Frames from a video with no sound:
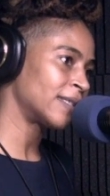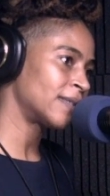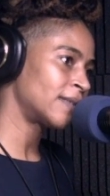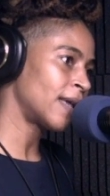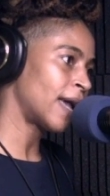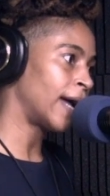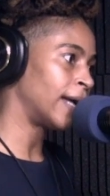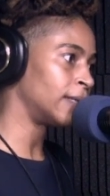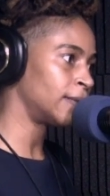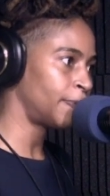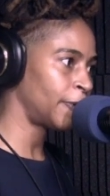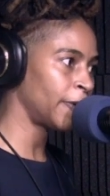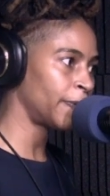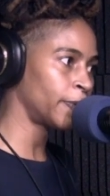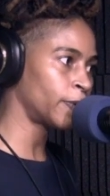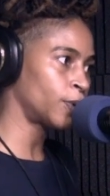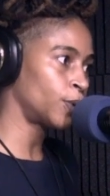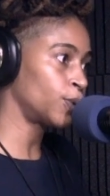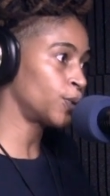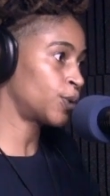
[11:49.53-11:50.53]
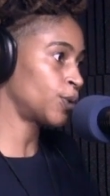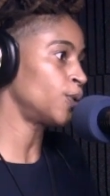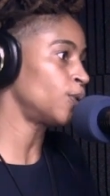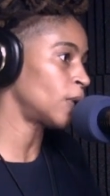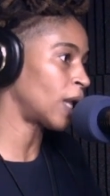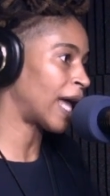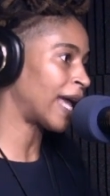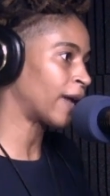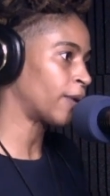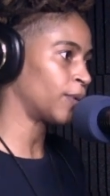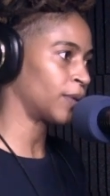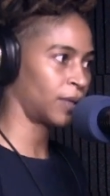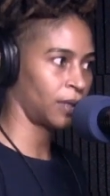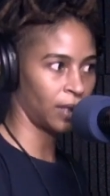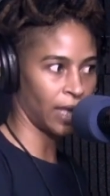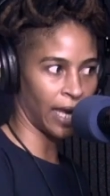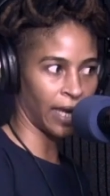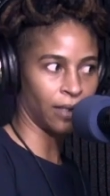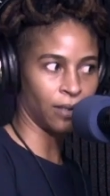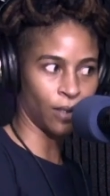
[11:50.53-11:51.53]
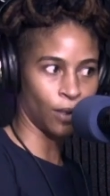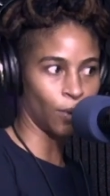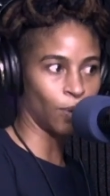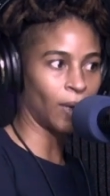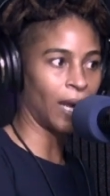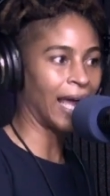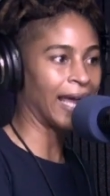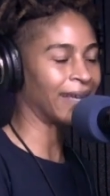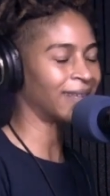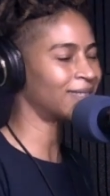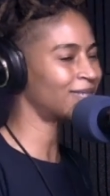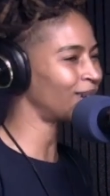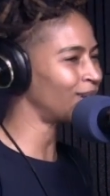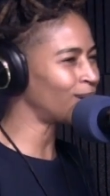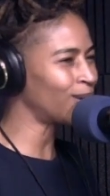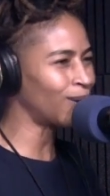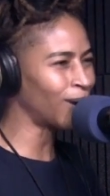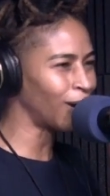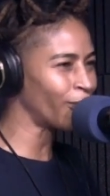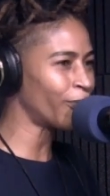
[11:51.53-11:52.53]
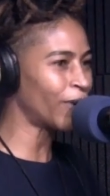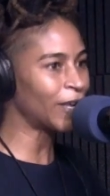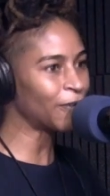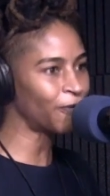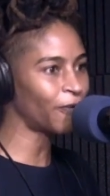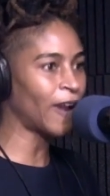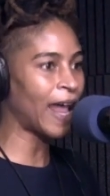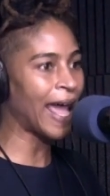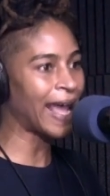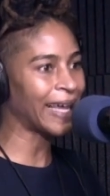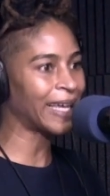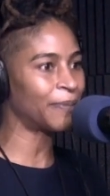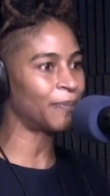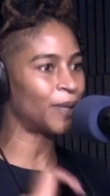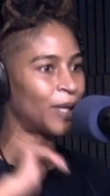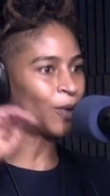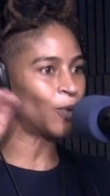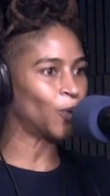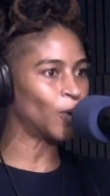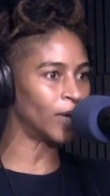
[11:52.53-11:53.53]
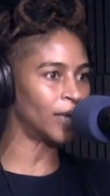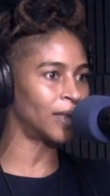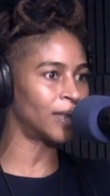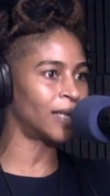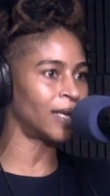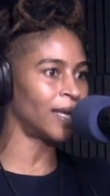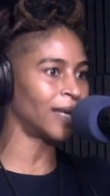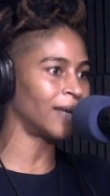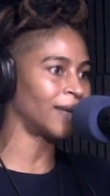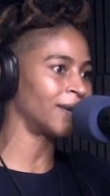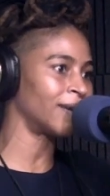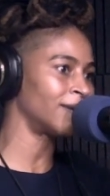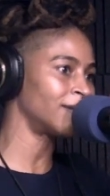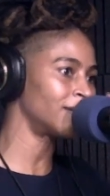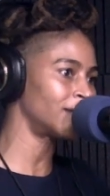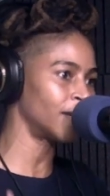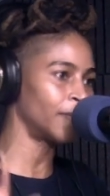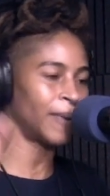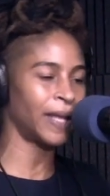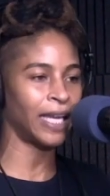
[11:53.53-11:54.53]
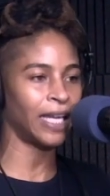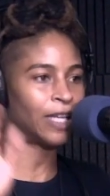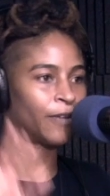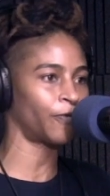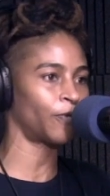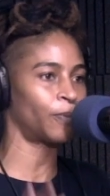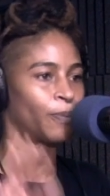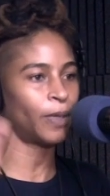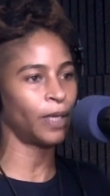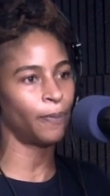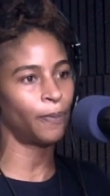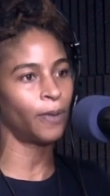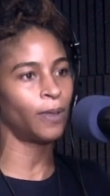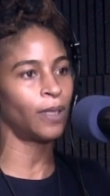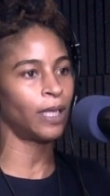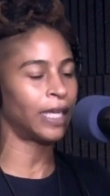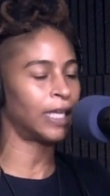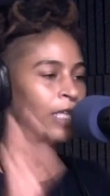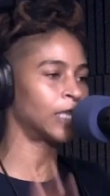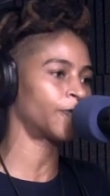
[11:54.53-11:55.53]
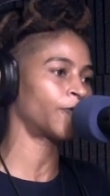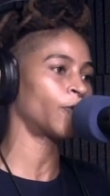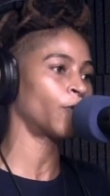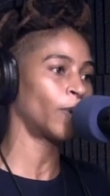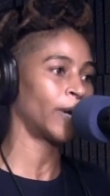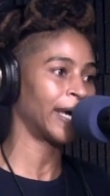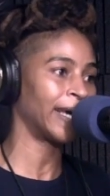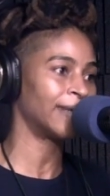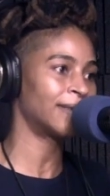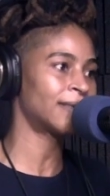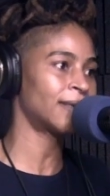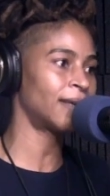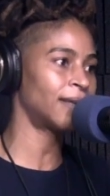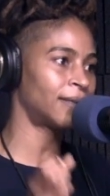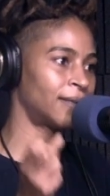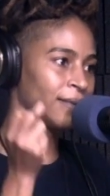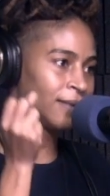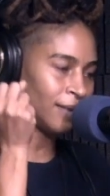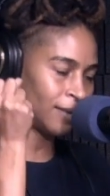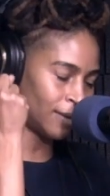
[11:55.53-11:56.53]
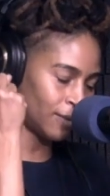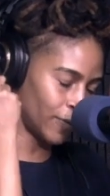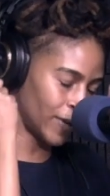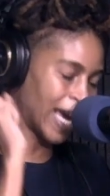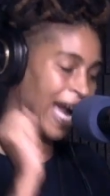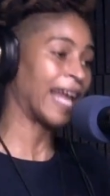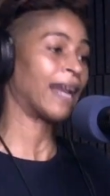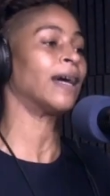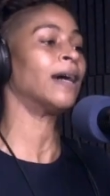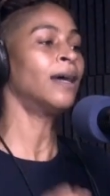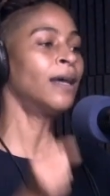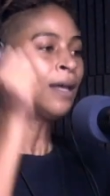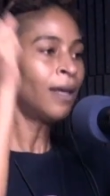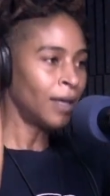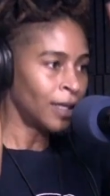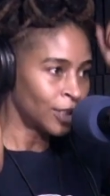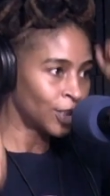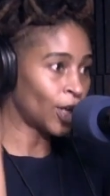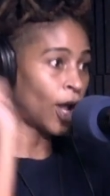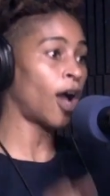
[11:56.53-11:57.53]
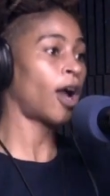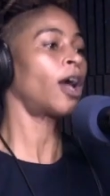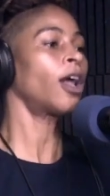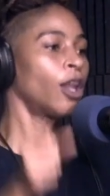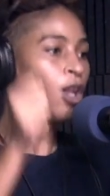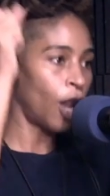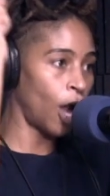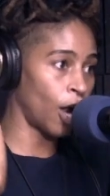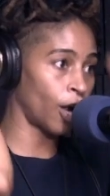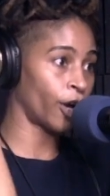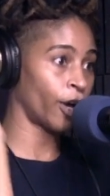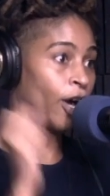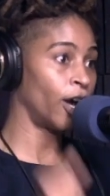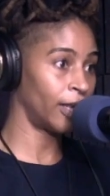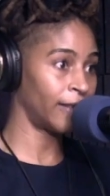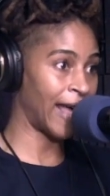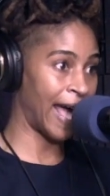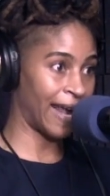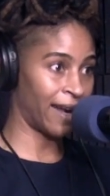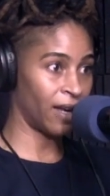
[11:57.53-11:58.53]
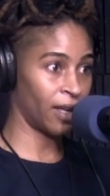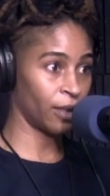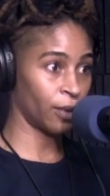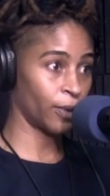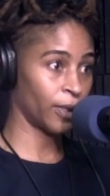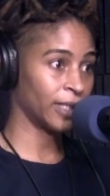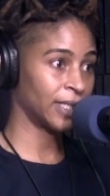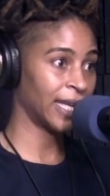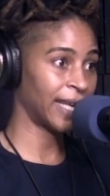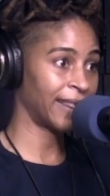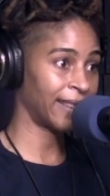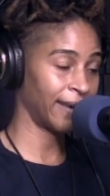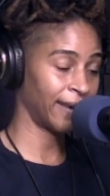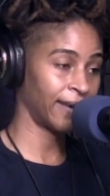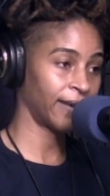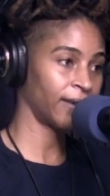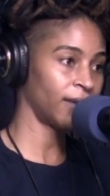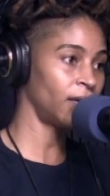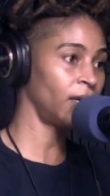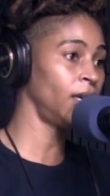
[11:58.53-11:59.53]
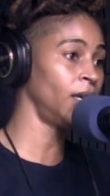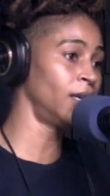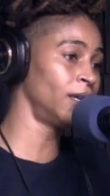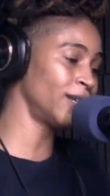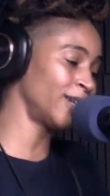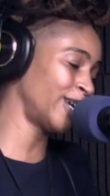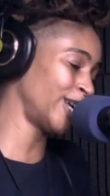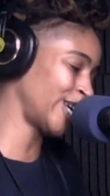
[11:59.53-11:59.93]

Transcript: and people who do like what they don't like. So a red flag can mean one thing to many different people in different ways. We got to talk longer on that, in other words, I think. You